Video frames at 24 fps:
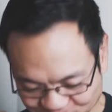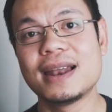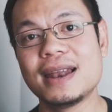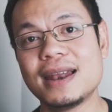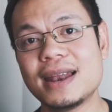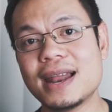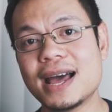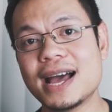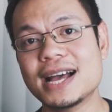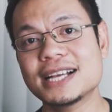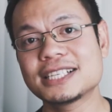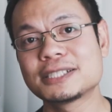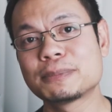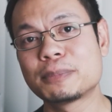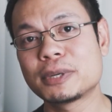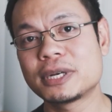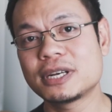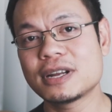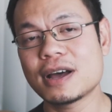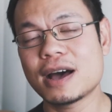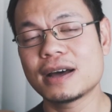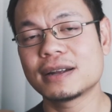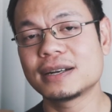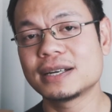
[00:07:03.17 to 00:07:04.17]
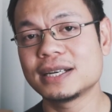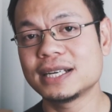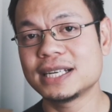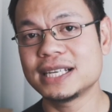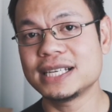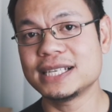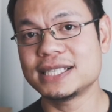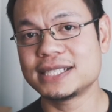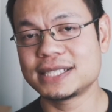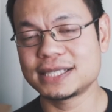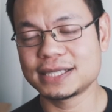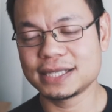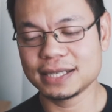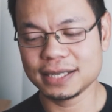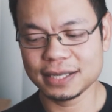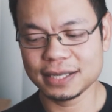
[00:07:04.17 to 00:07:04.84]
Last but not least,